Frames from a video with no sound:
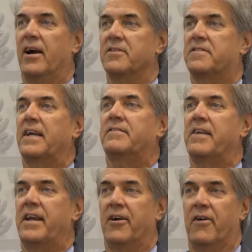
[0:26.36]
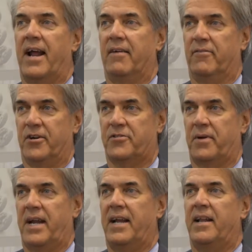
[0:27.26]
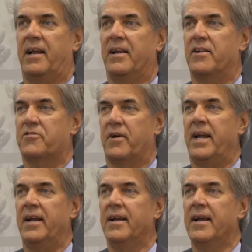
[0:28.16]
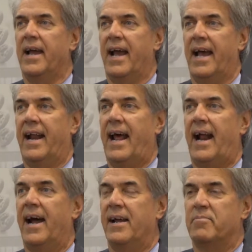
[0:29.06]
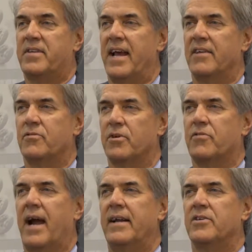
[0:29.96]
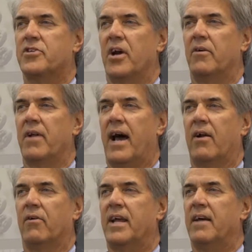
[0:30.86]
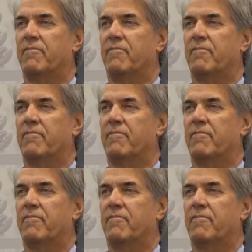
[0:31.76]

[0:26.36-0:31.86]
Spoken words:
our 60-year anniversary in the industry. And at IMTS we're trying to show not only a